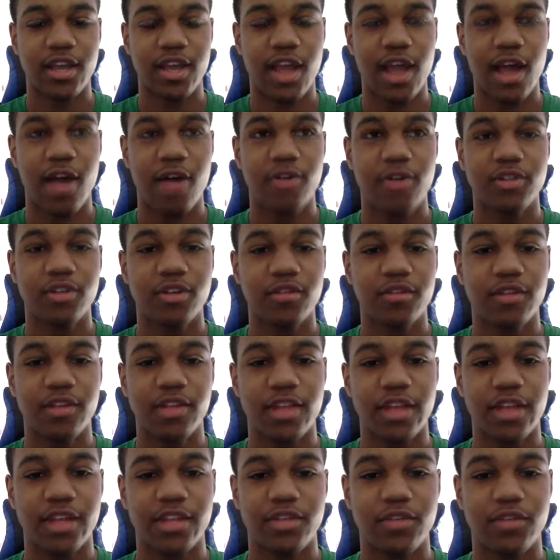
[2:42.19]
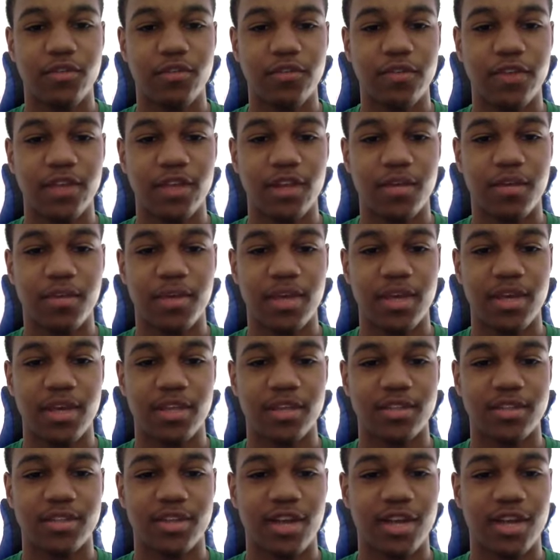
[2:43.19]
I was already like 2 feet in the
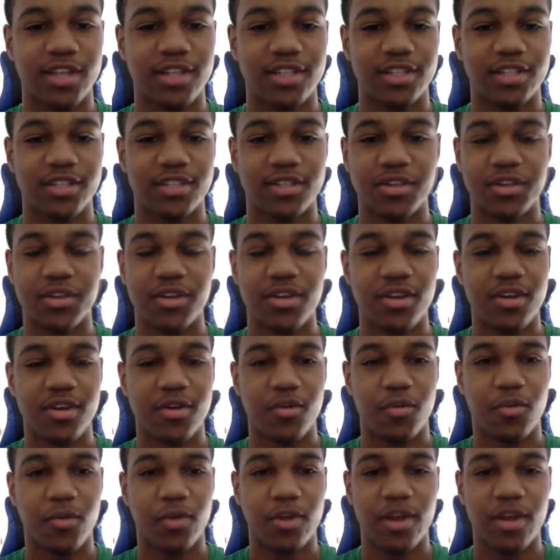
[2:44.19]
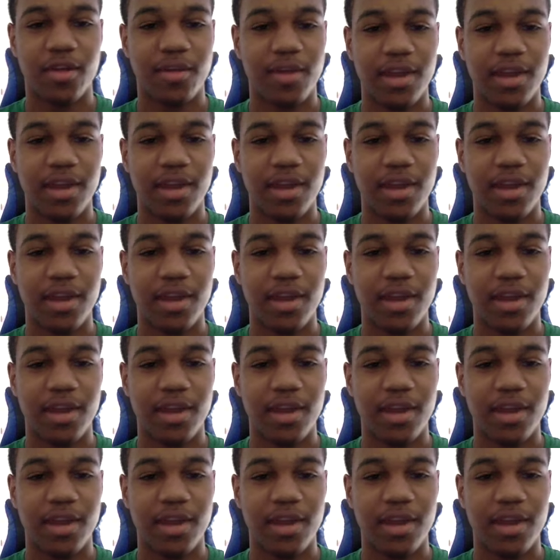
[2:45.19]
paint, so I just went up.